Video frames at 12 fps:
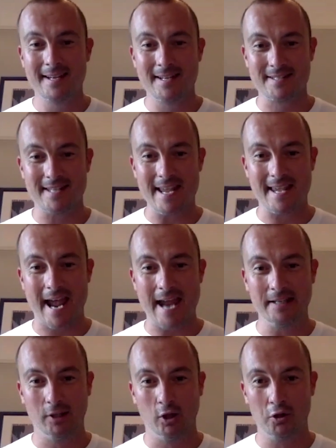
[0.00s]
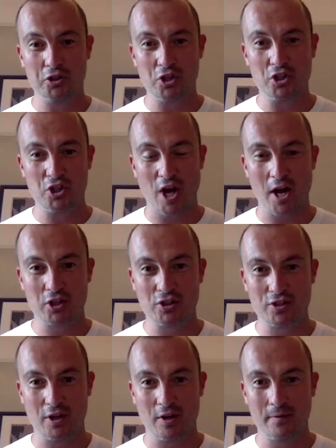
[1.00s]
see Kane launch a charge
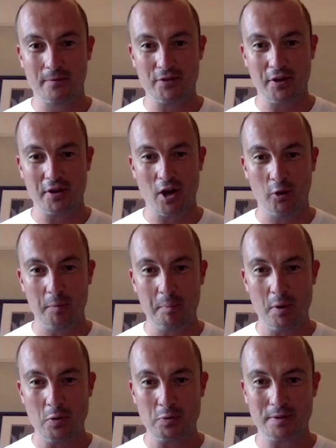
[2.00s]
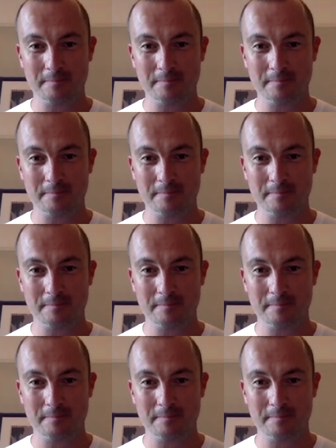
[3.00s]
to the Golden Boot?